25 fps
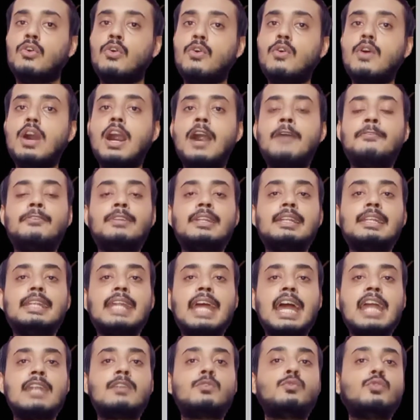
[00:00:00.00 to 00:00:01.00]
Now after
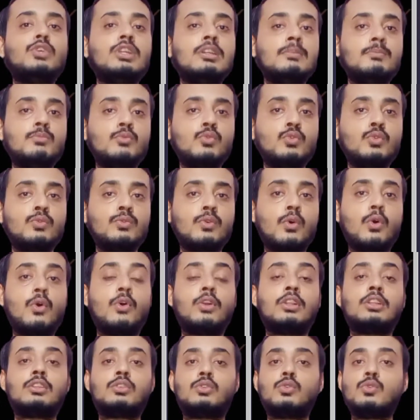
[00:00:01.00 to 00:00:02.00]
that we move
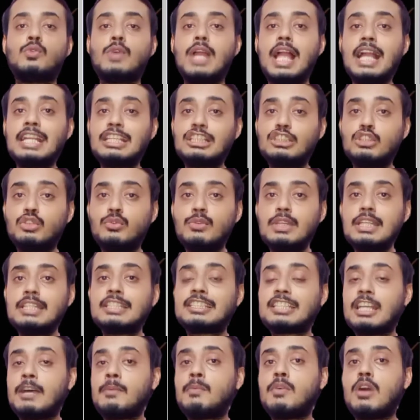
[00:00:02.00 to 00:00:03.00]
on to actually
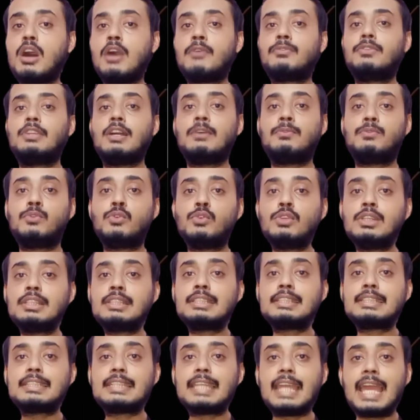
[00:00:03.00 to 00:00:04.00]
some of the full
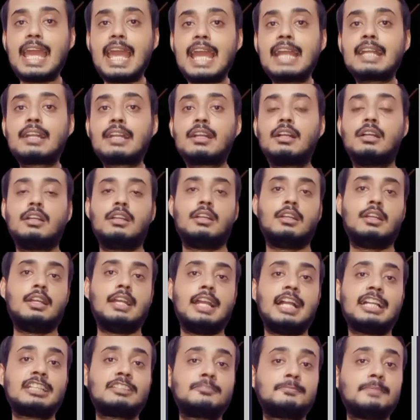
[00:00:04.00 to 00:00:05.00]
stack
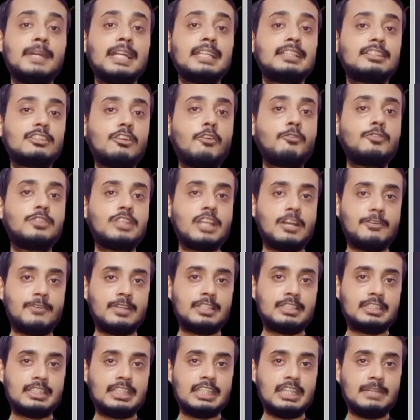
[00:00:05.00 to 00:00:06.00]
aspects of
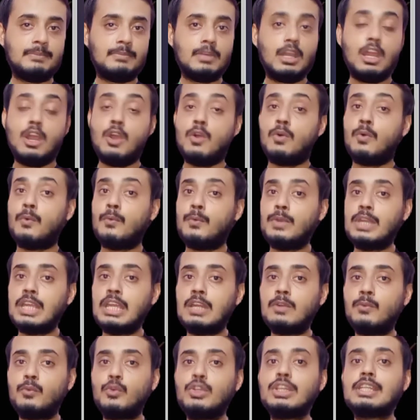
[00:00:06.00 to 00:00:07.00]
JavaScript
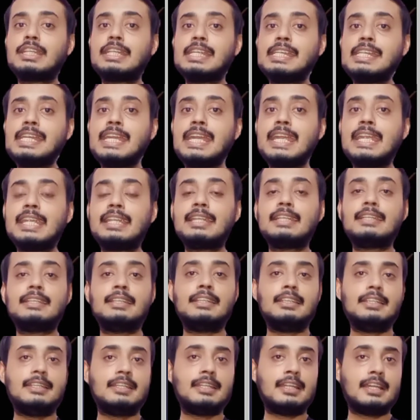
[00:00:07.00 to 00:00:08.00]
where we create
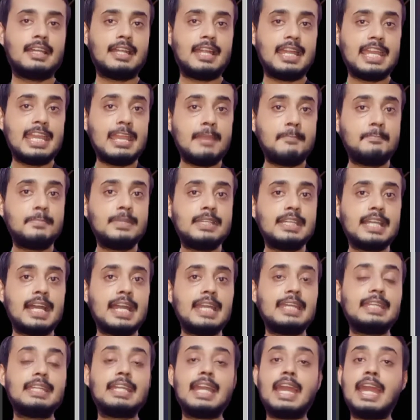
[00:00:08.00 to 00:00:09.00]

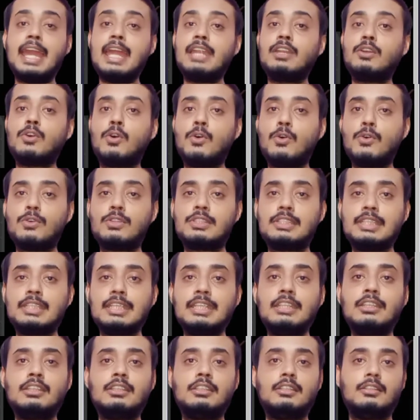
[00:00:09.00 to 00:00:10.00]
API and host
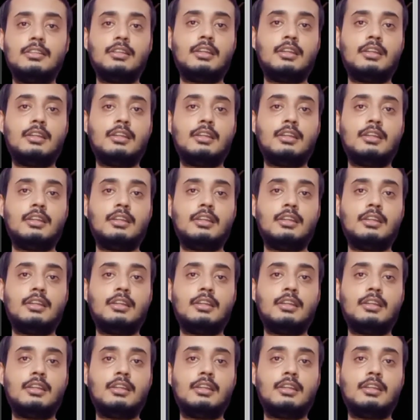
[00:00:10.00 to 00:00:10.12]
it,